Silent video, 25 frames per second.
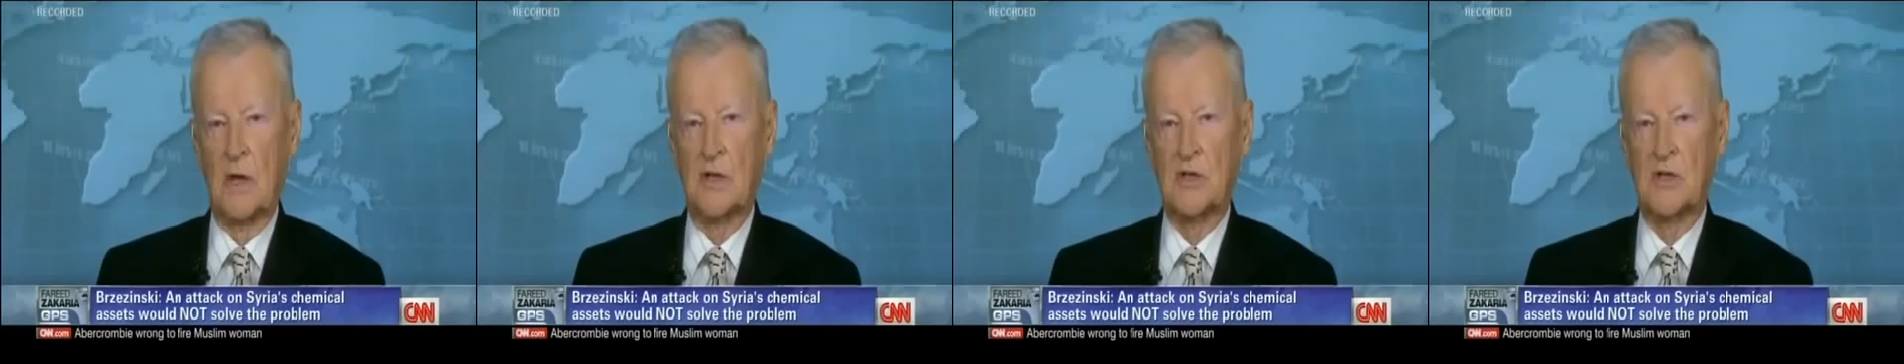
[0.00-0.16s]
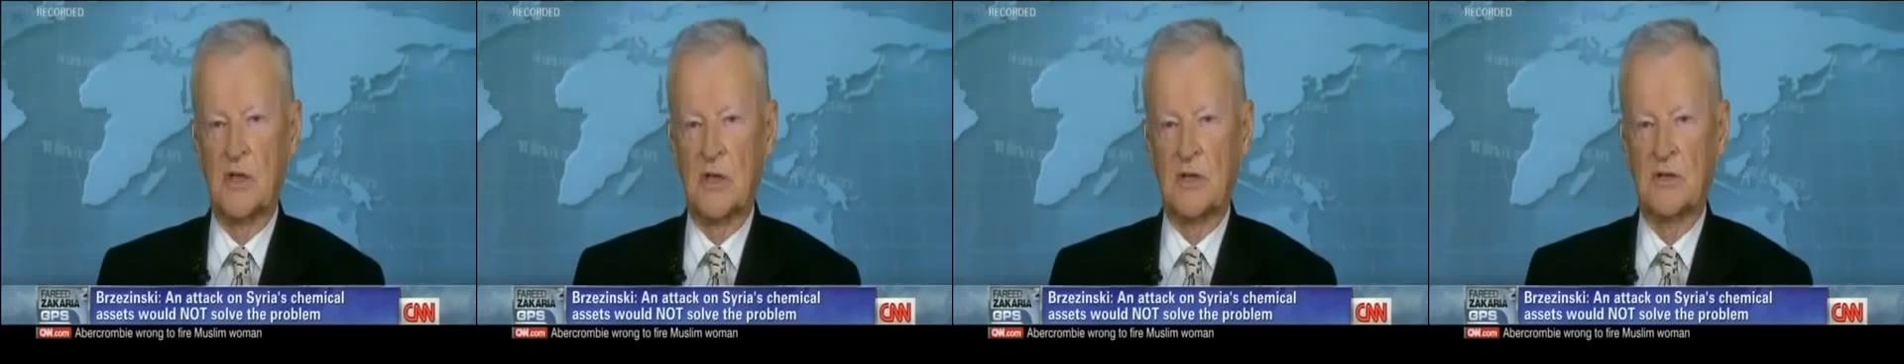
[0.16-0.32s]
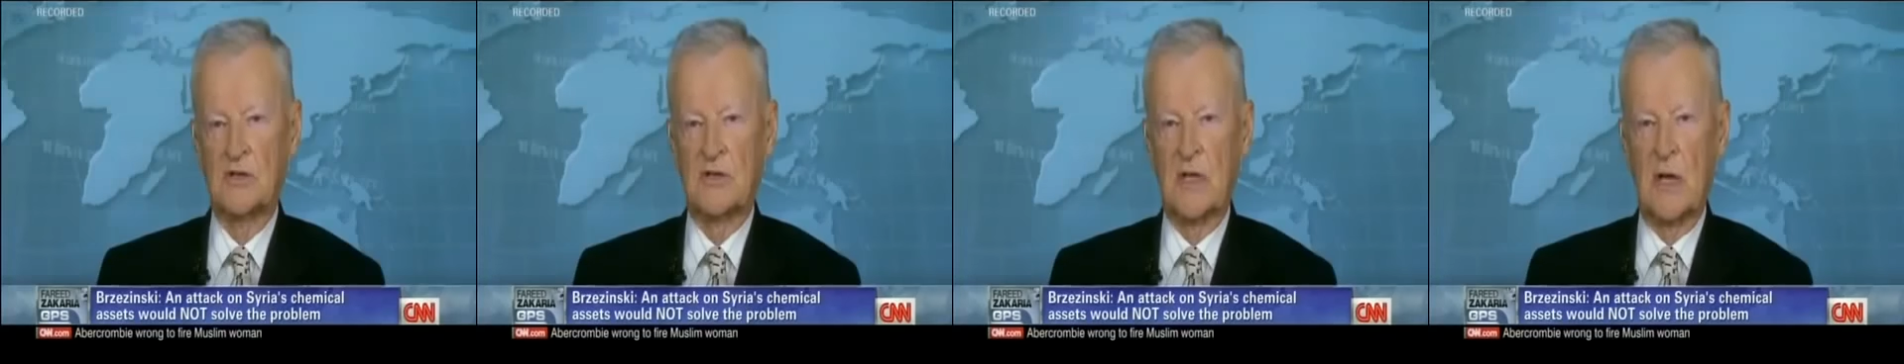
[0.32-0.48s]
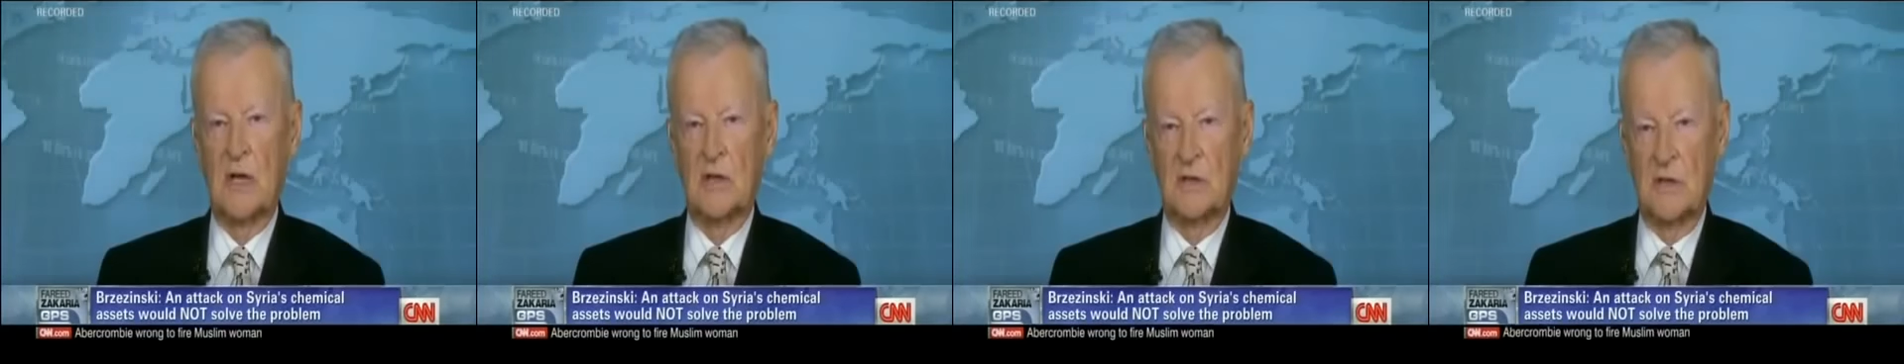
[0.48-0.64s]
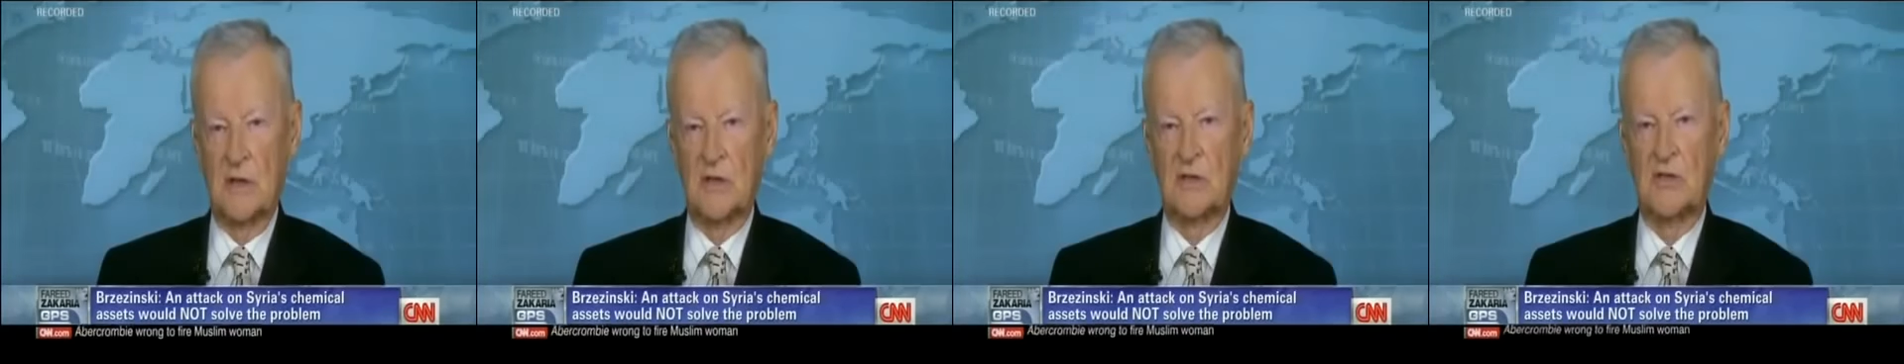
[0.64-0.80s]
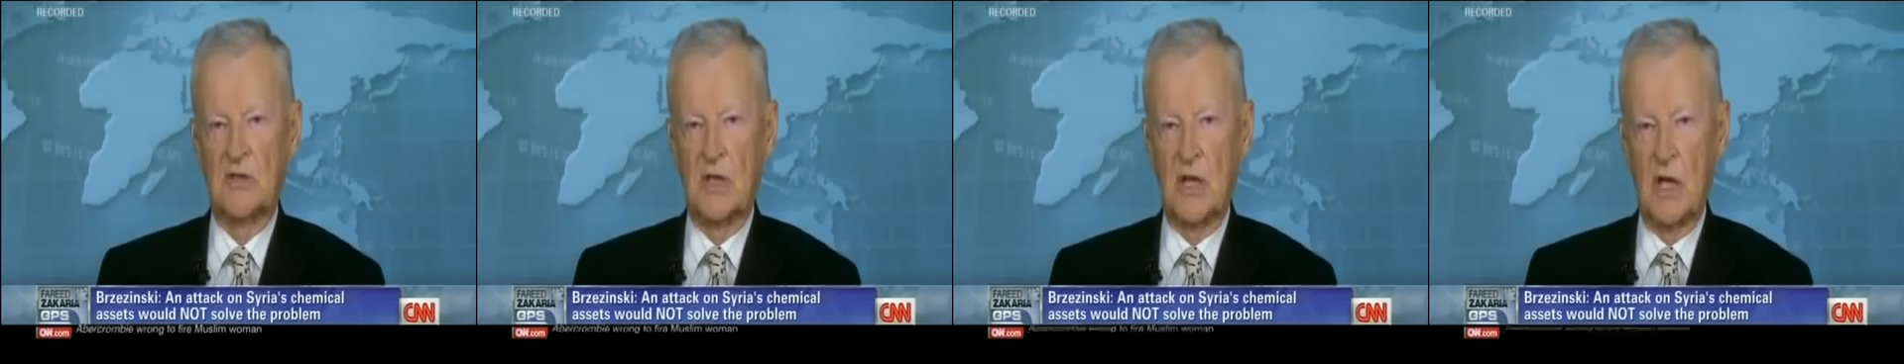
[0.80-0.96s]
Russians
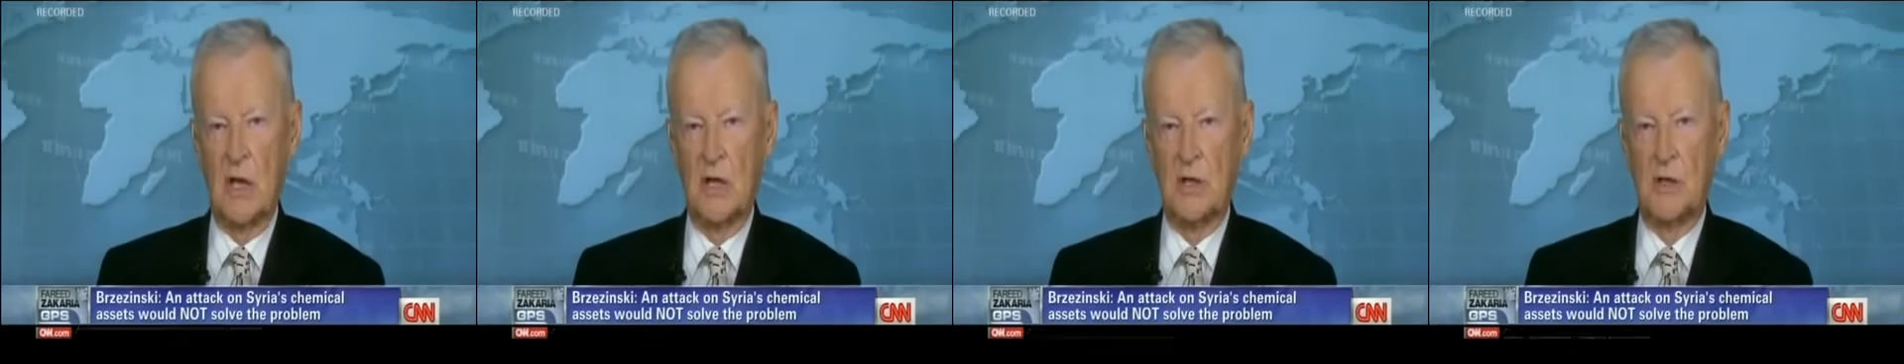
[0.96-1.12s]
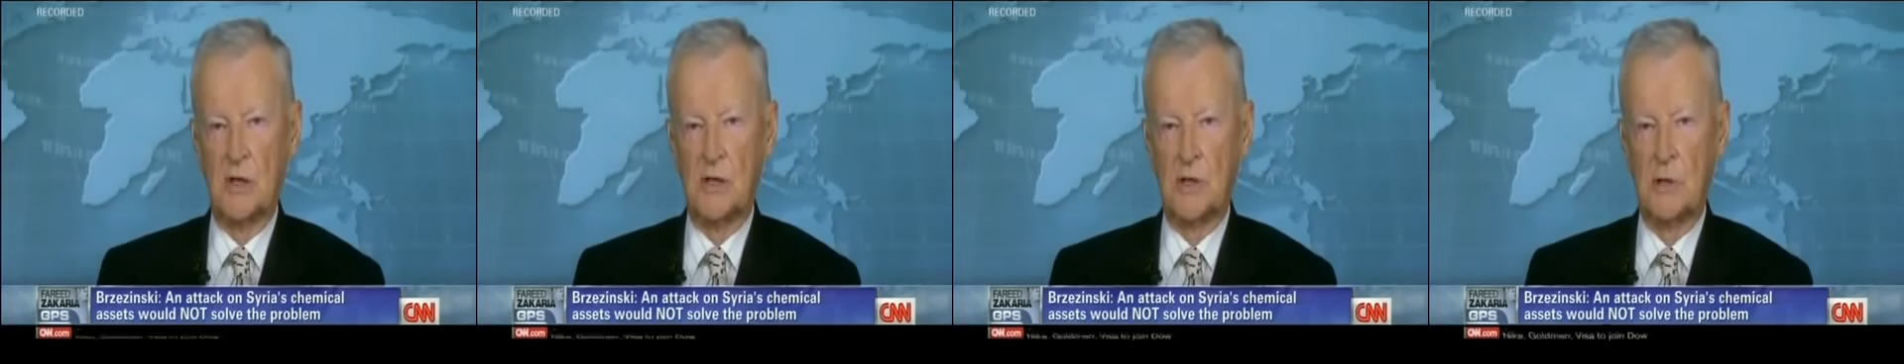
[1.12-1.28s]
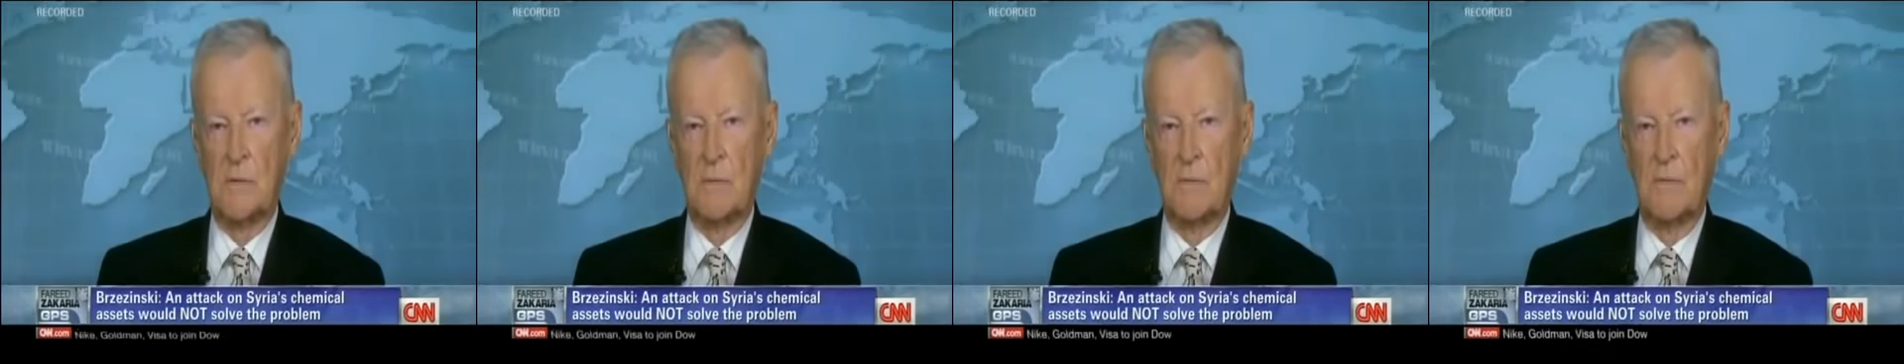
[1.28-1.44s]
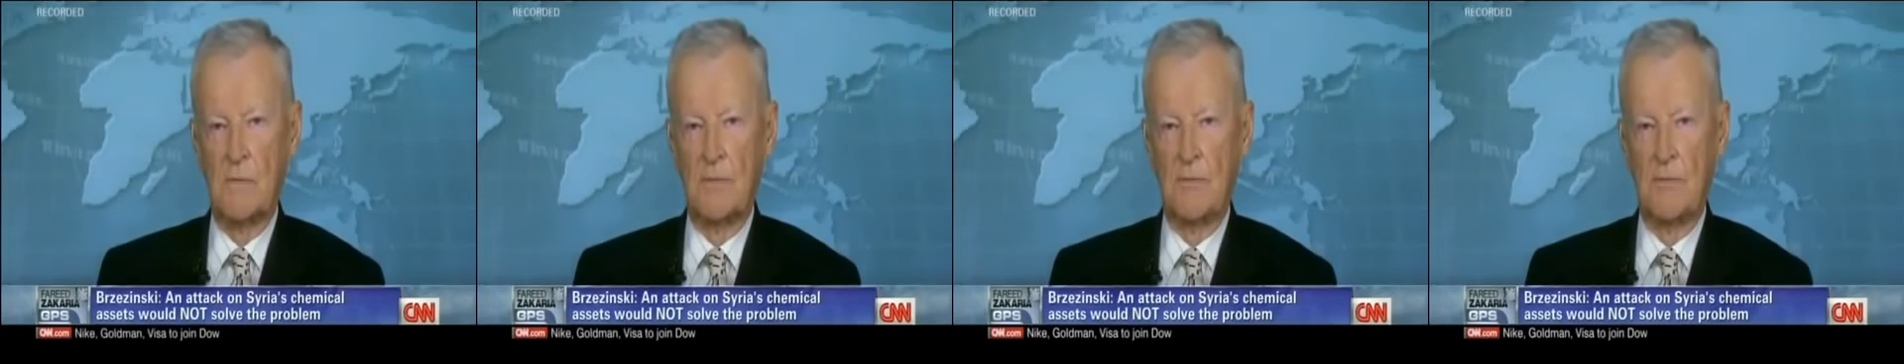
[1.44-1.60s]
at this stage.